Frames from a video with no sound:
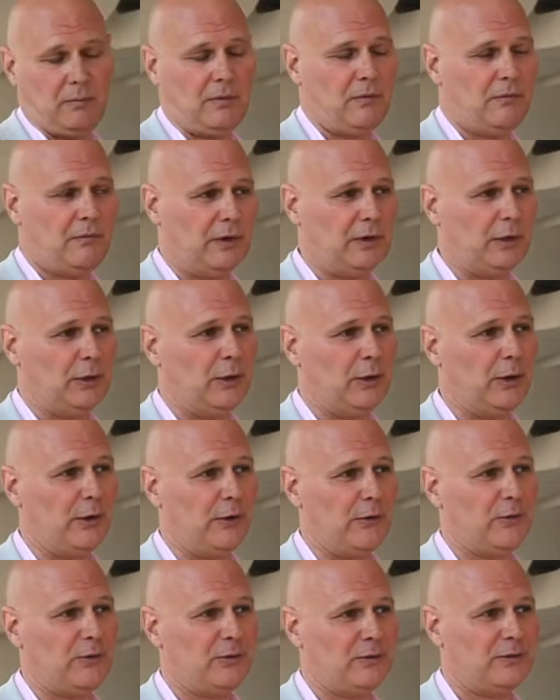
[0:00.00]
a fairly
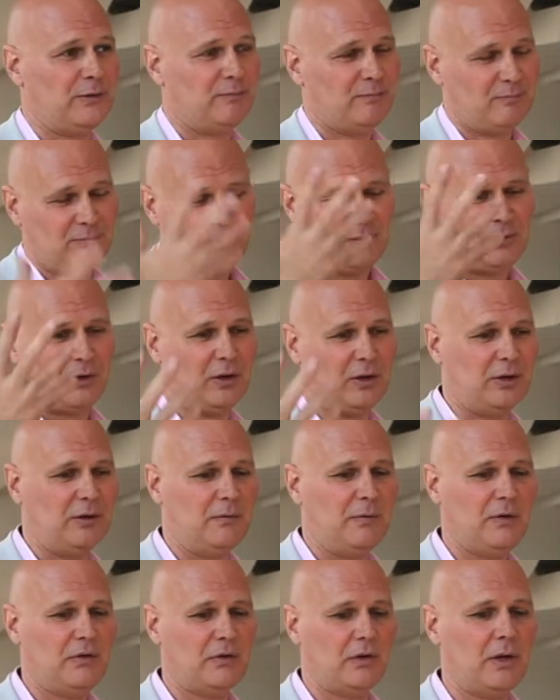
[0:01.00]
large, tall
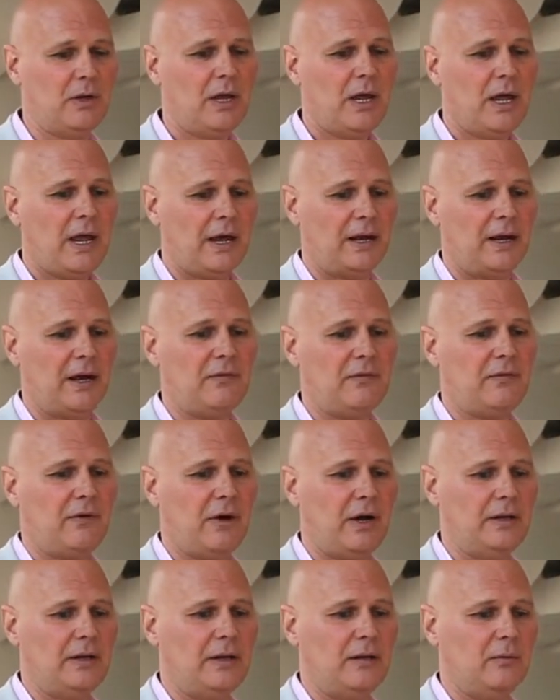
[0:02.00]
individual, and I
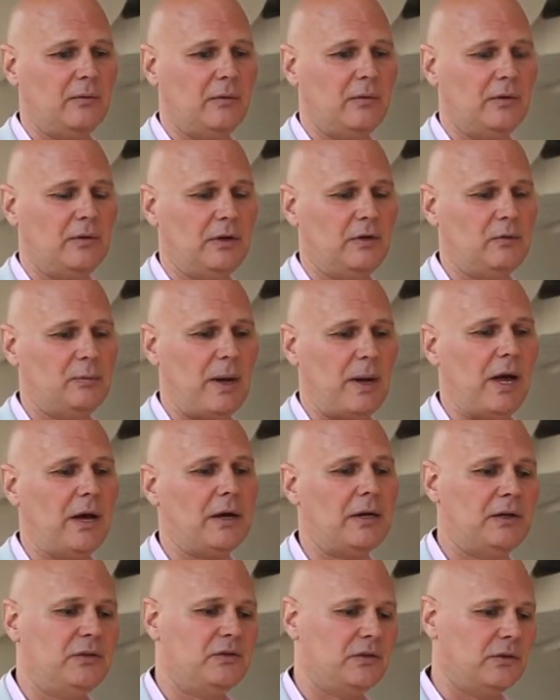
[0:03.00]
find that these
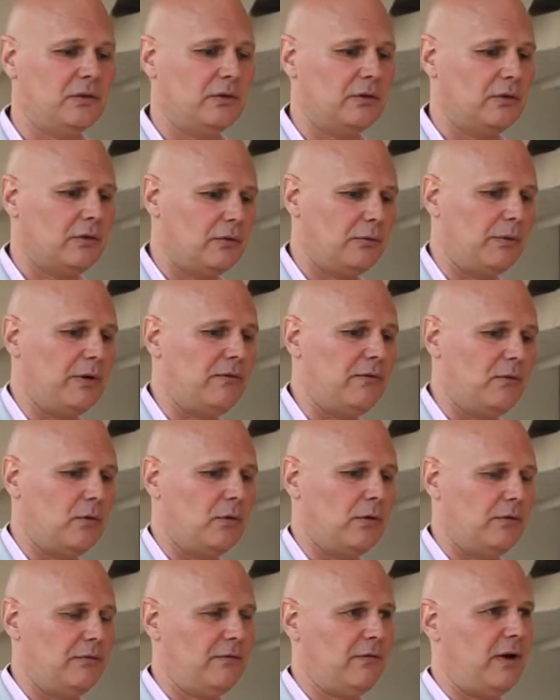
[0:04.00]
balconies that are 3,
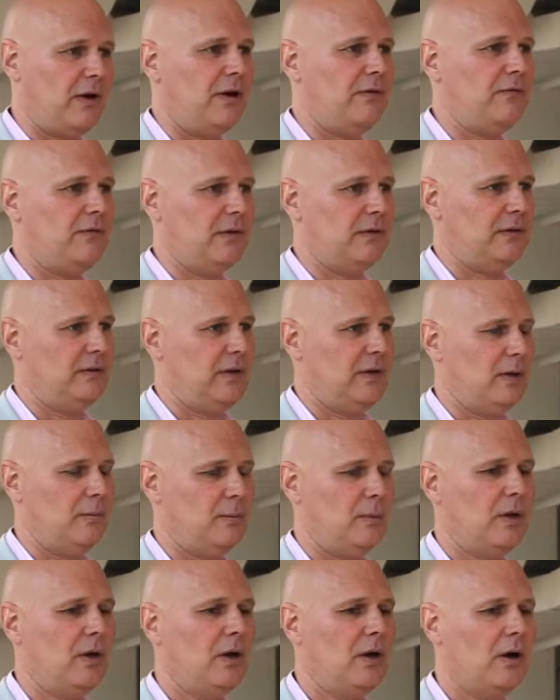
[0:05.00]
4, and 5 feet deep
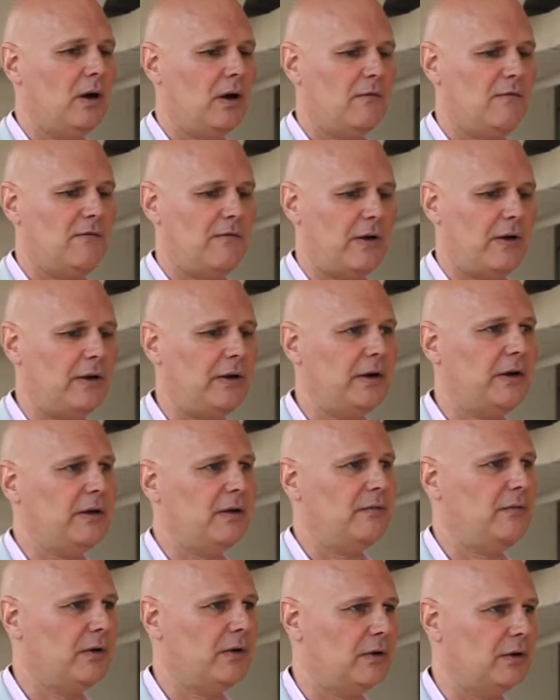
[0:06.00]
are very
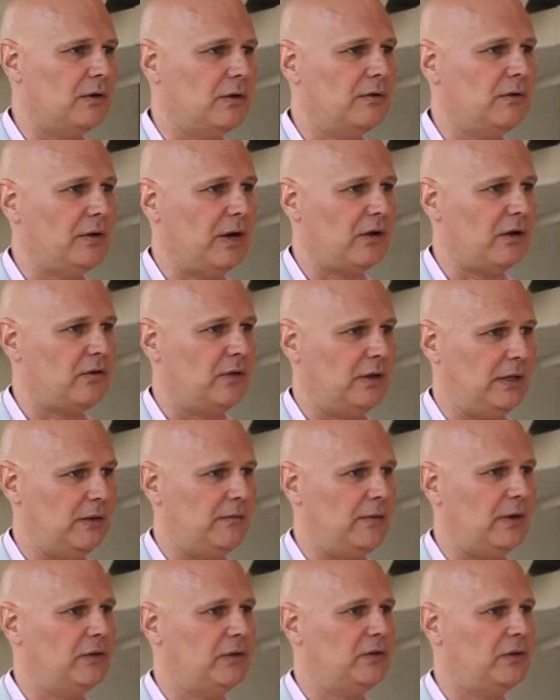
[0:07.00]
difficult to actually
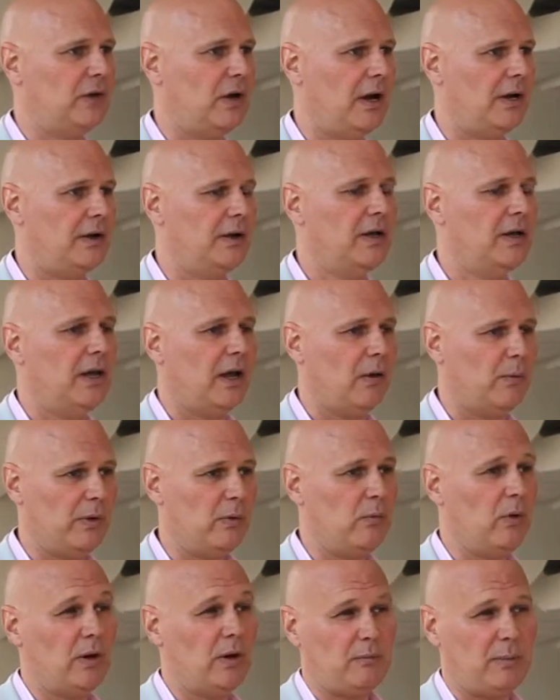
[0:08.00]
live outside. And we
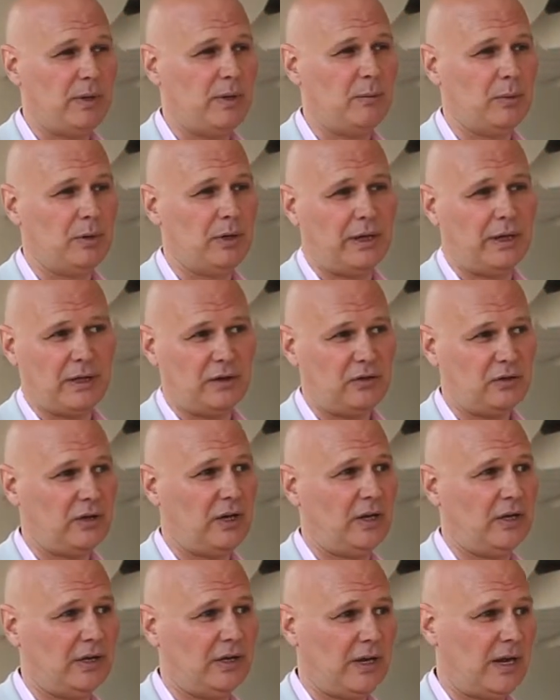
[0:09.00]
want people, like I
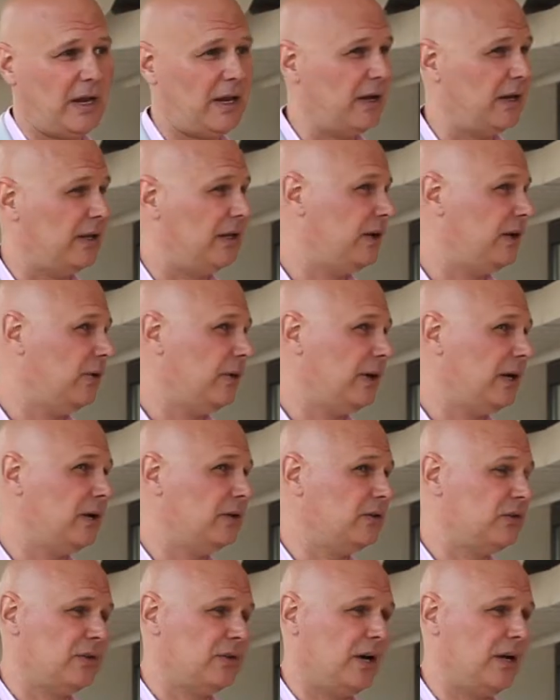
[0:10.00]
said, in Canada, you don't get
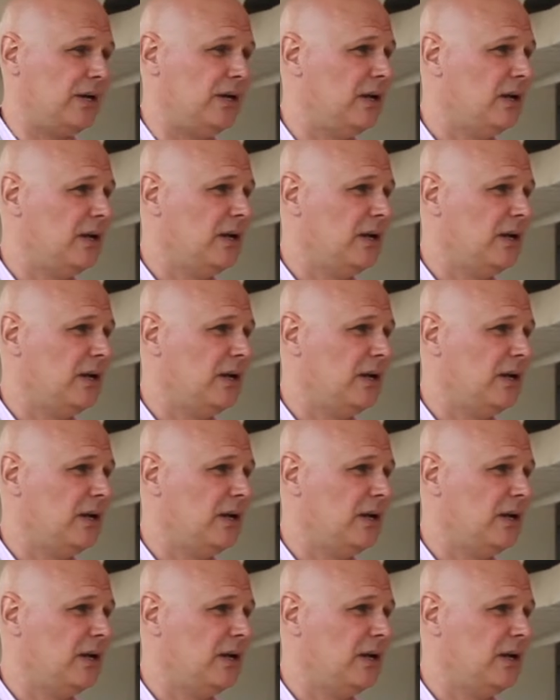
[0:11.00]
outside